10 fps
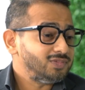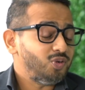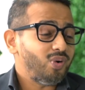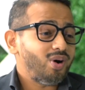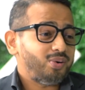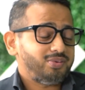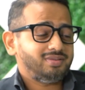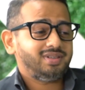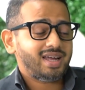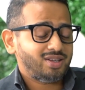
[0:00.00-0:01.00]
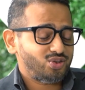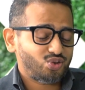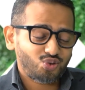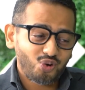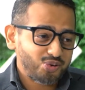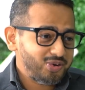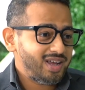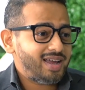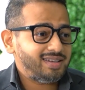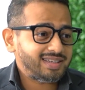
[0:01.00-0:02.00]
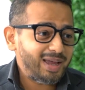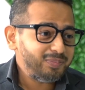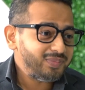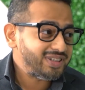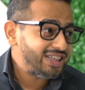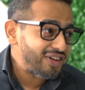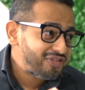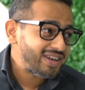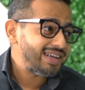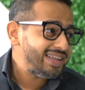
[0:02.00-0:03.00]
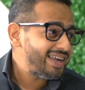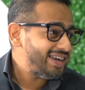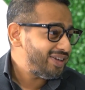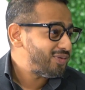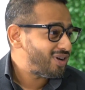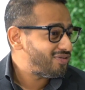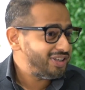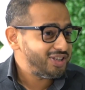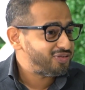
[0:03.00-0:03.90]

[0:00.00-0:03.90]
Wow, that is so cool, guys. I'm definitely getting one of these